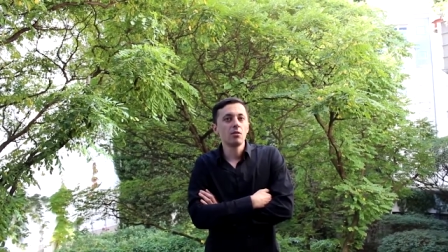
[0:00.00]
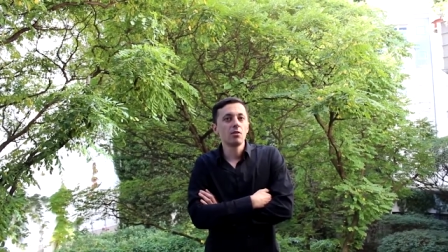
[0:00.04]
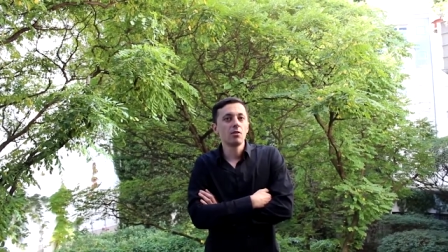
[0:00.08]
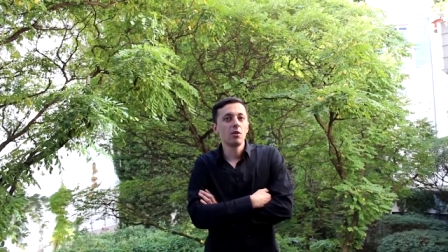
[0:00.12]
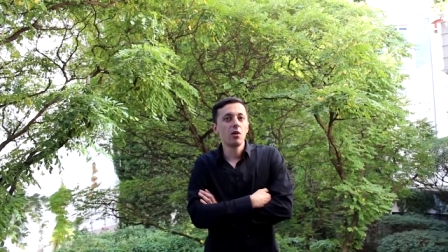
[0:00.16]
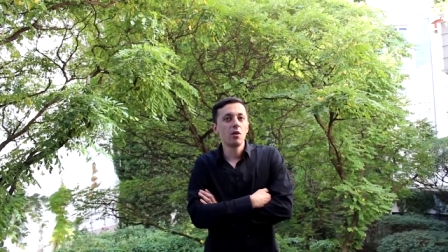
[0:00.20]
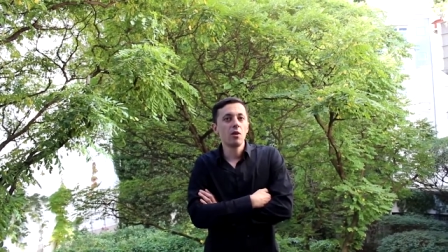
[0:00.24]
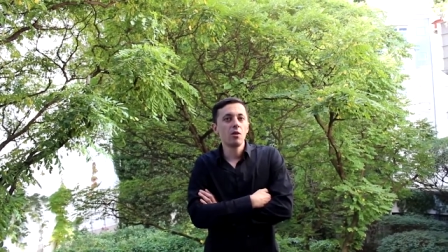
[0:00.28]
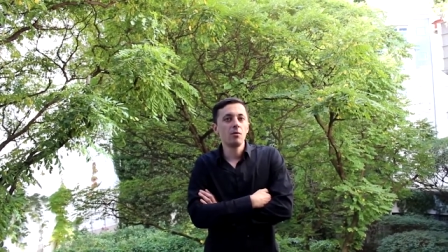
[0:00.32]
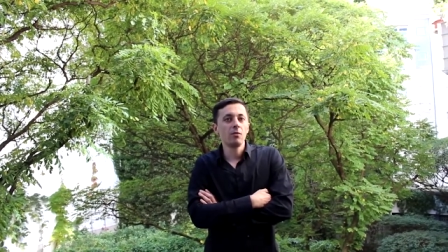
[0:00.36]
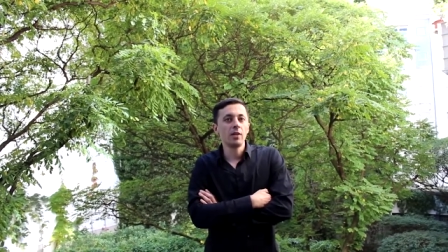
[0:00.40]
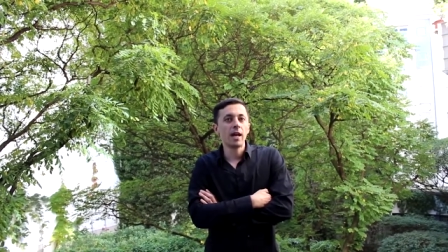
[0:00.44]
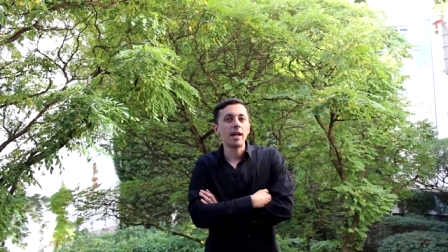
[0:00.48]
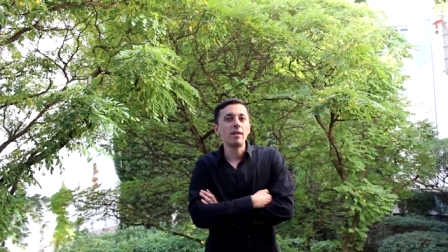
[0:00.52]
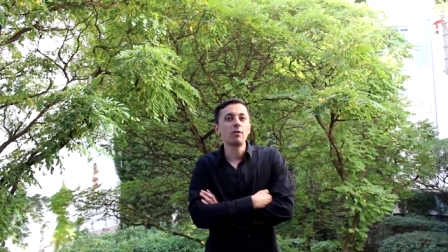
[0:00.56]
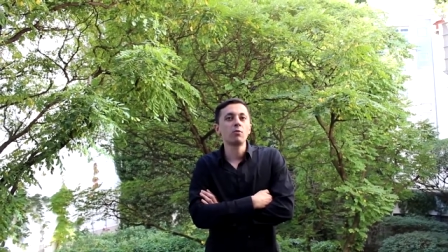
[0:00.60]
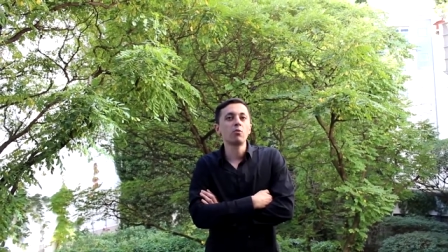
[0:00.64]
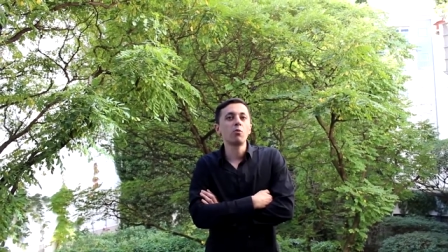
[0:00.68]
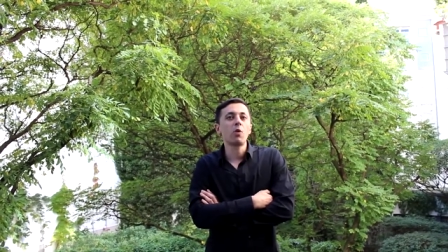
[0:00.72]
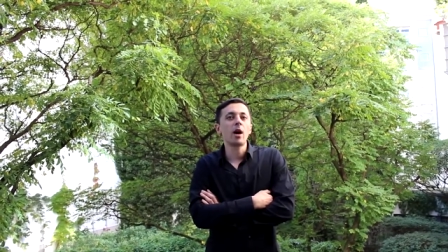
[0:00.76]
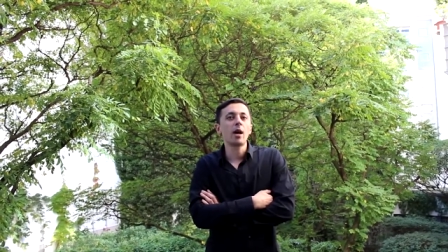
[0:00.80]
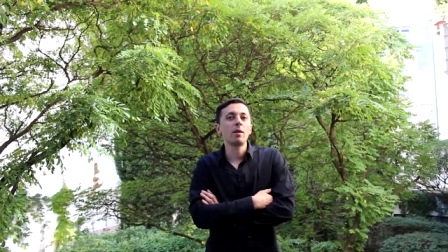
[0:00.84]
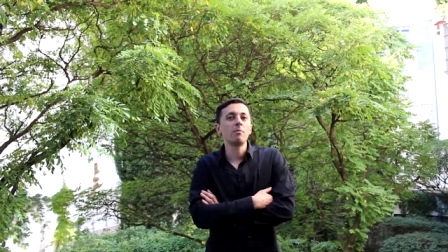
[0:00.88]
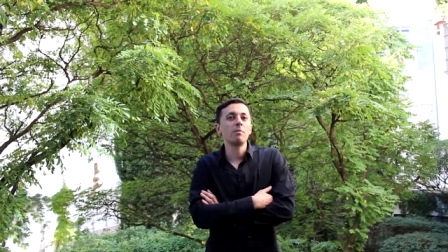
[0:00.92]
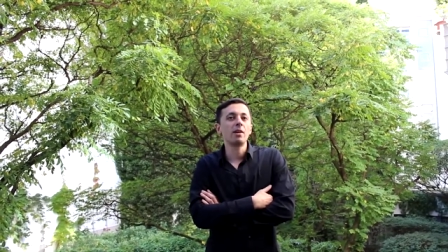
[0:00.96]
So
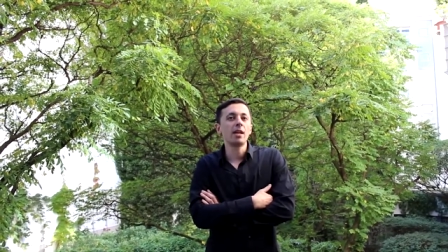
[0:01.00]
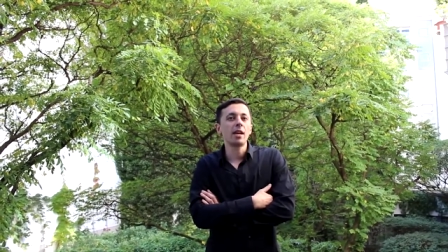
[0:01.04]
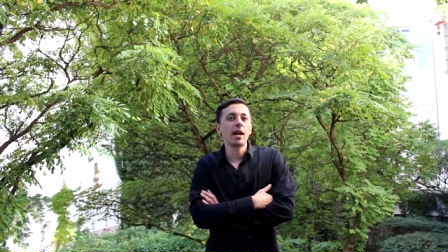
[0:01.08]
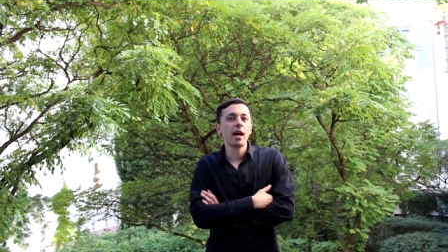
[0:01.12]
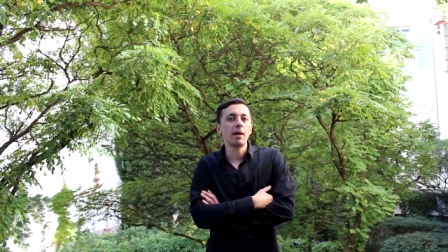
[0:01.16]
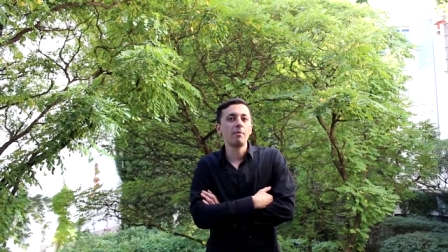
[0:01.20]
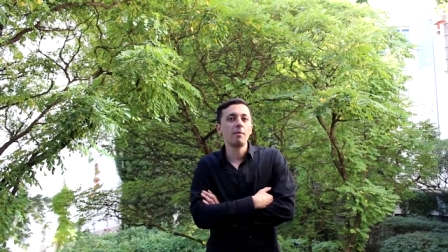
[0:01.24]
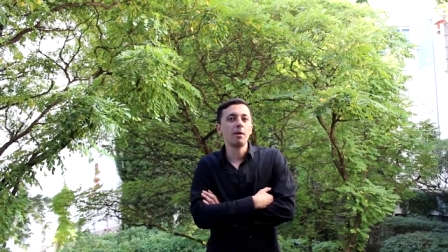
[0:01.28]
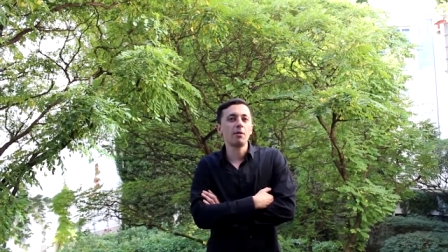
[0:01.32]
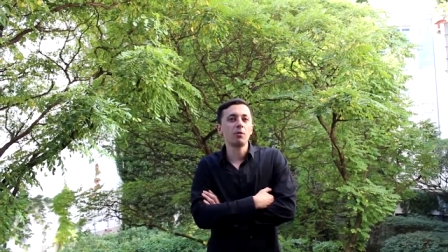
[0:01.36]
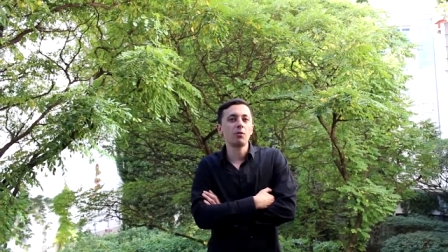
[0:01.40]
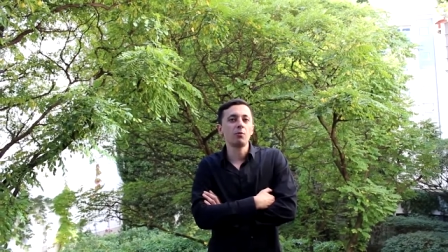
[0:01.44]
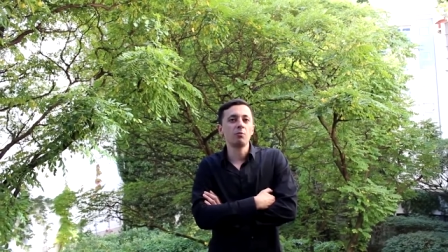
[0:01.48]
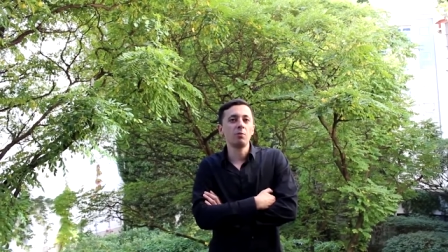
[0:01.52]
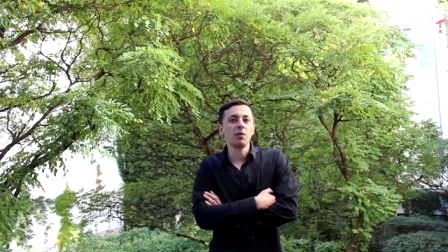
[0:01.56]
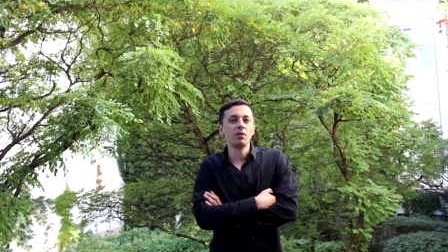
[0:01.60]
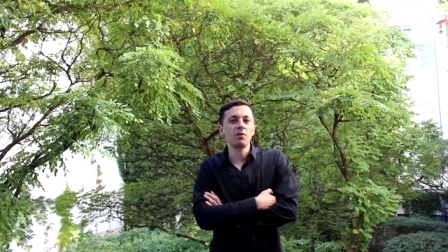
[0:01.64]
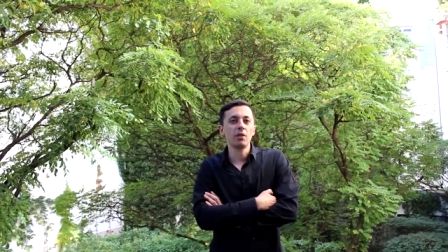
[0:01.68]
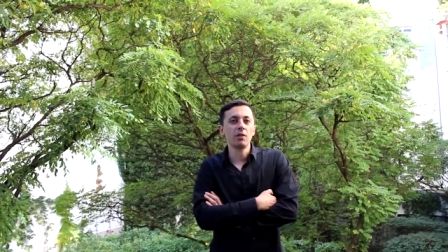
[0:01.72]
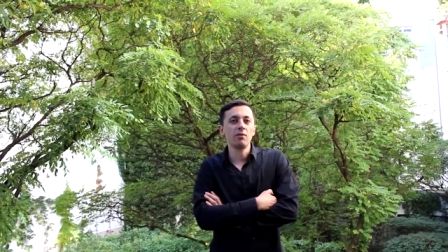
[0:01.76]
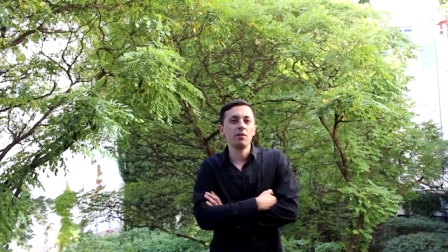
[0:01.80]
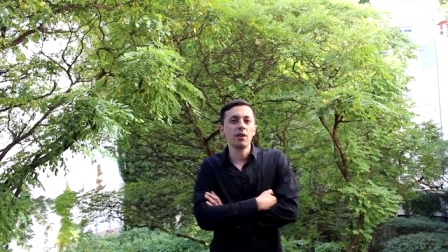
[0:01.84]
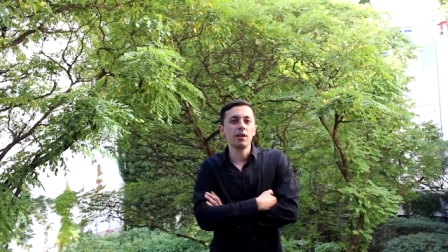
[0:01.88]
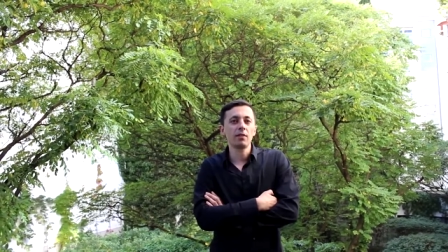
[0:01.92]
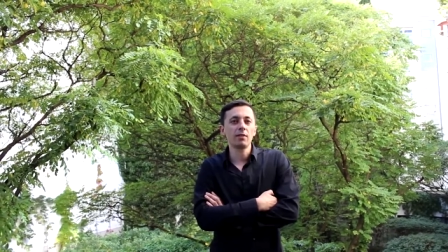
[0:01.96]
that's why it become a
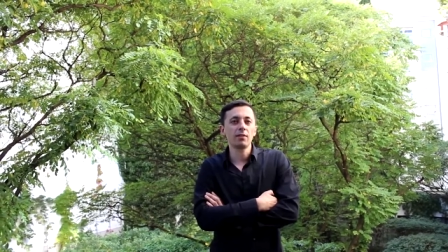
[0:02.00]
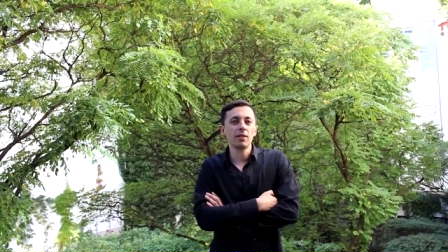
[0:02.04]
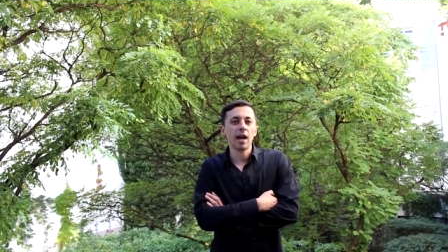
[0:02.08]
specific